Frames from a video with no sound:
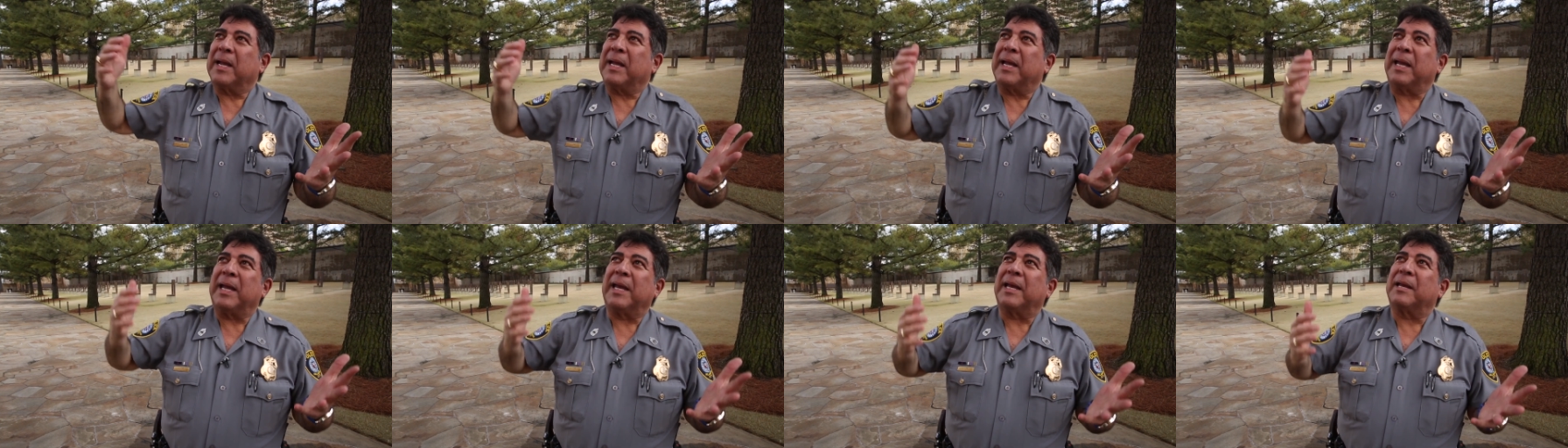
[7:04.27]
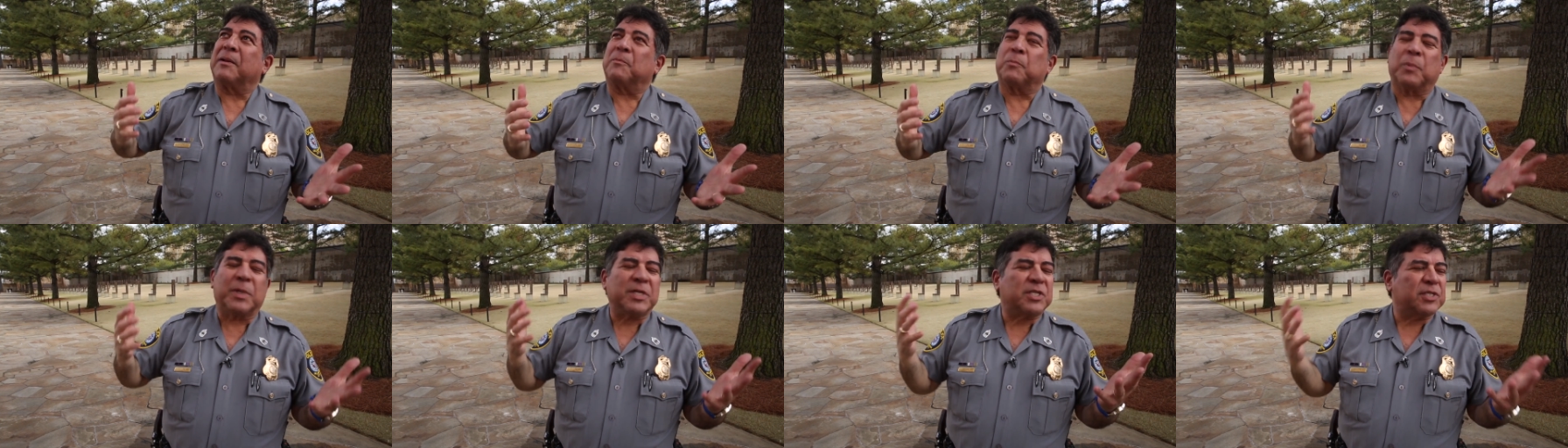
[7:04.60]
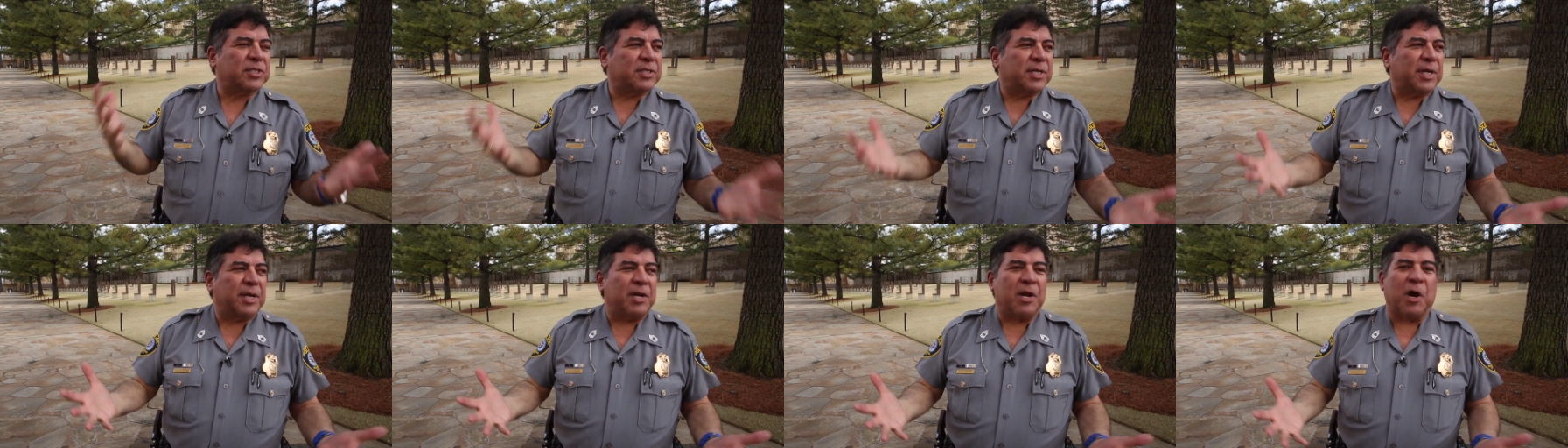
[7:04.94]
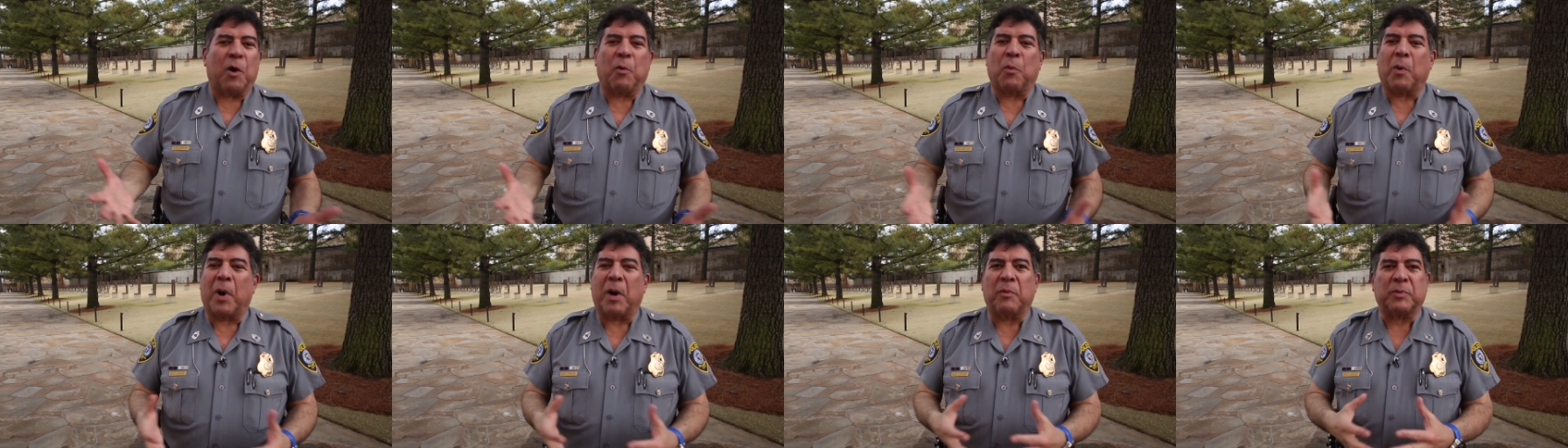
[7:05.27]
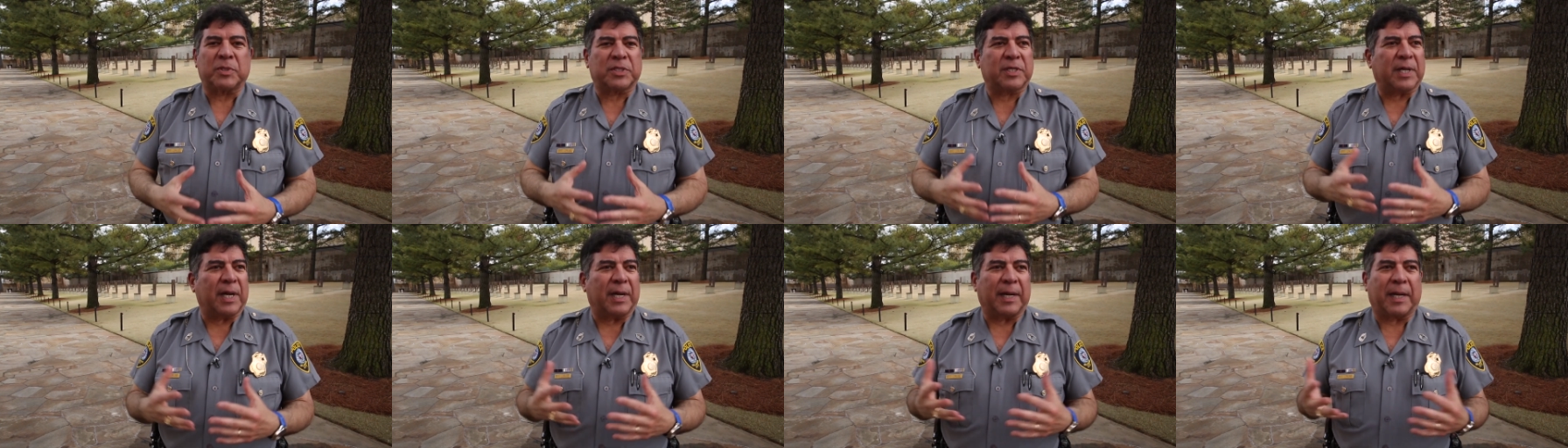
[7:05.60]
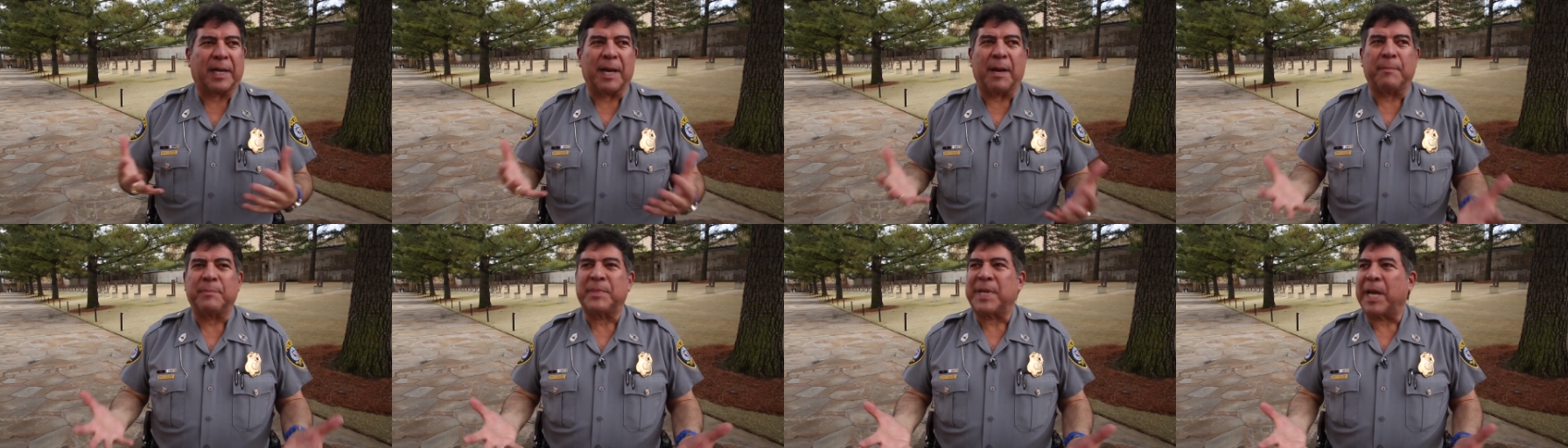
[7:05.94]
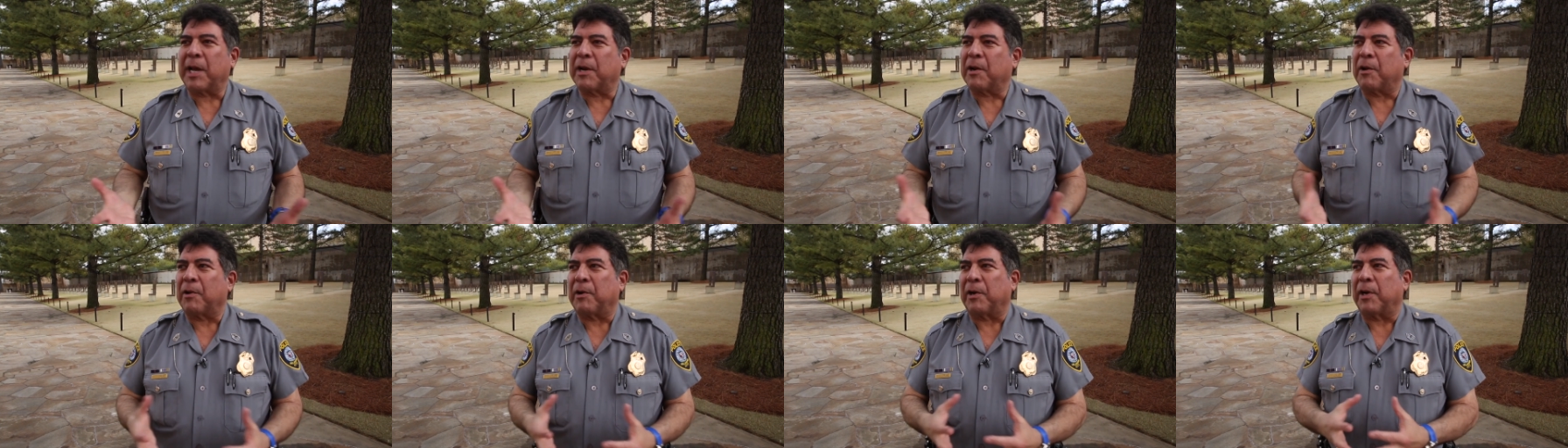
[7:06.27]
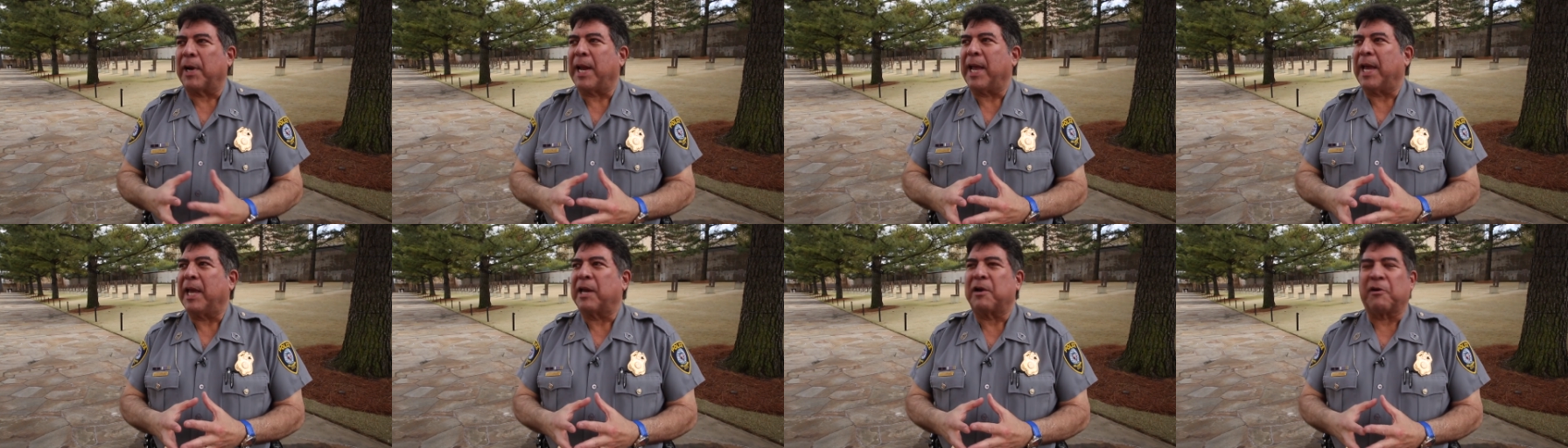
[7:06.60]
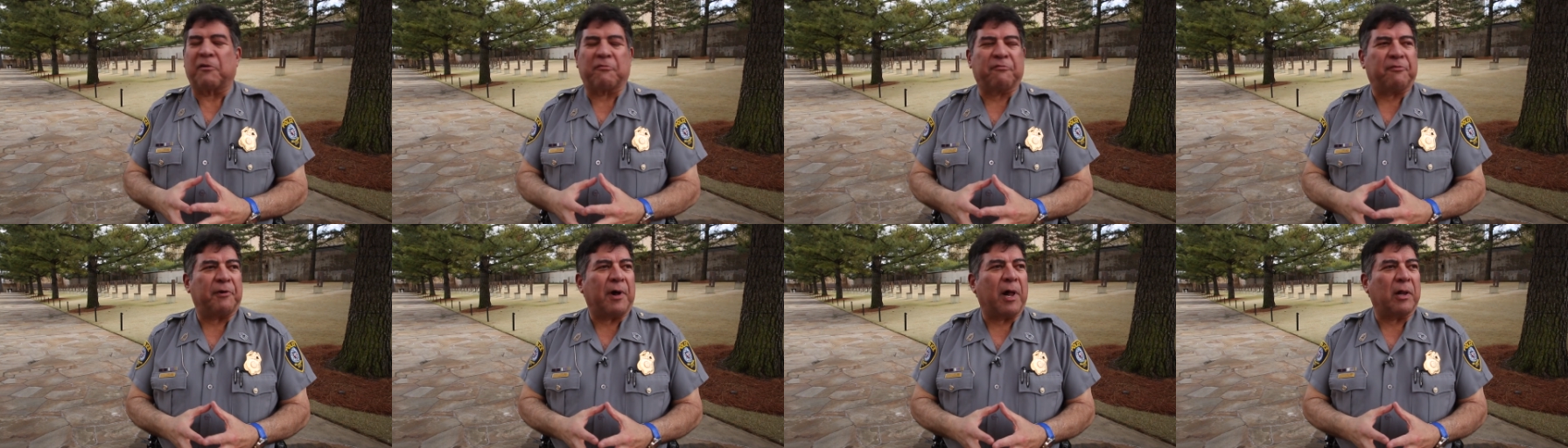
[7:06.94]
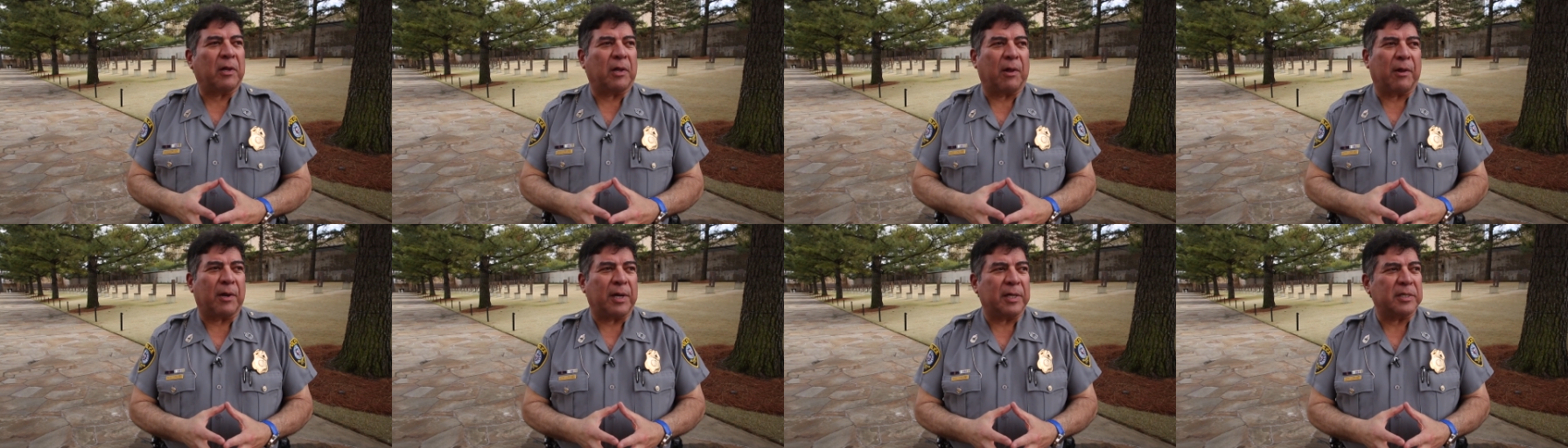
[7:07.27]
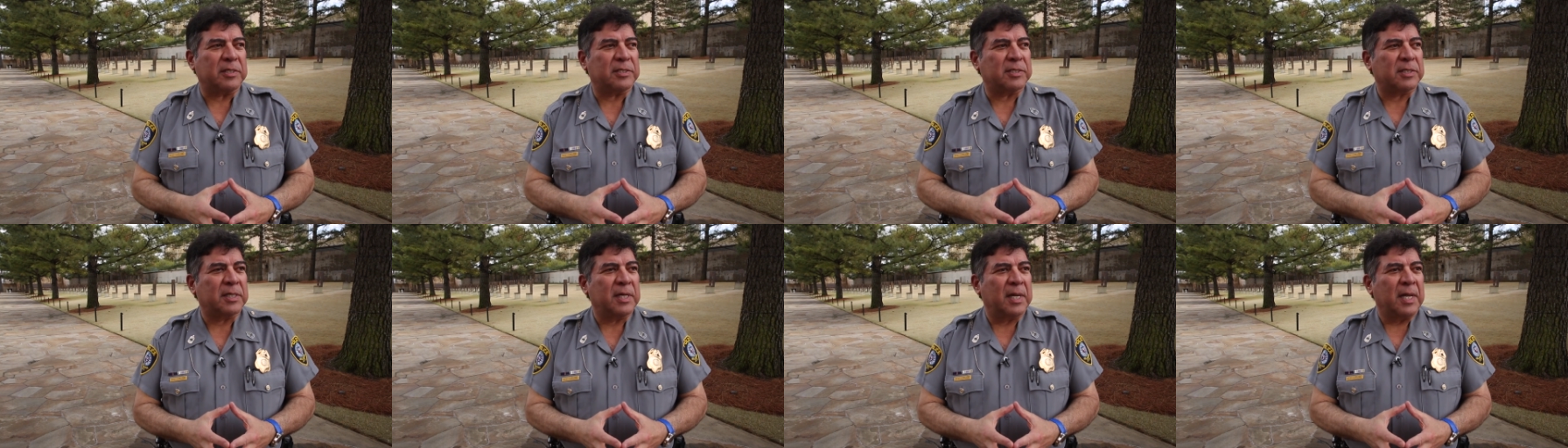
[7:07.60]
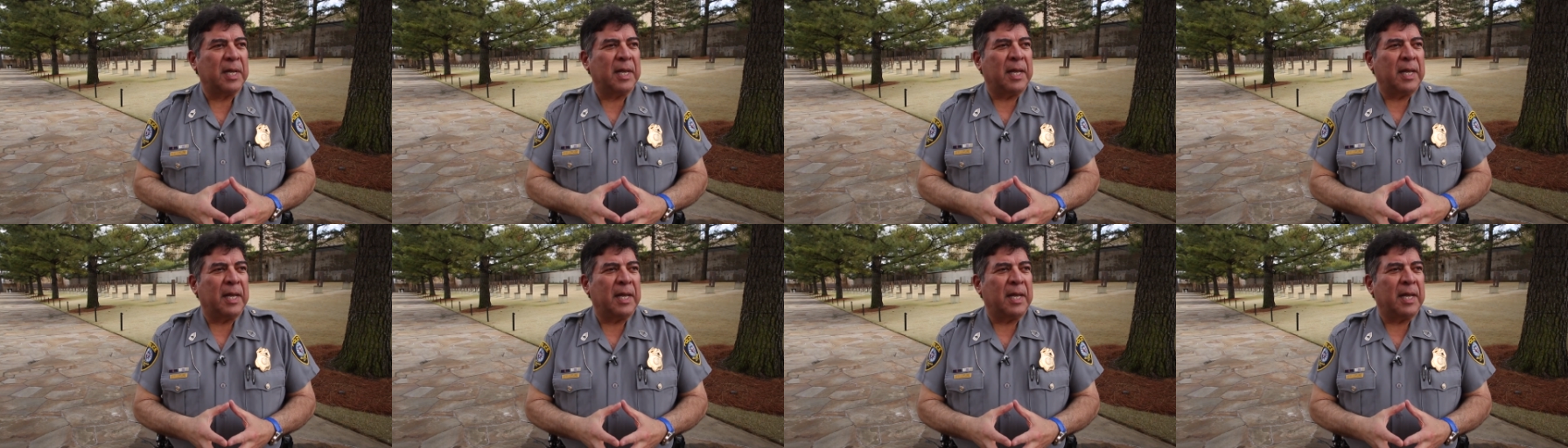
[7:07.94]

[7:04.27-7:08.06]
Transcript: And we just didn't know what was going to come down on our head or fall on us.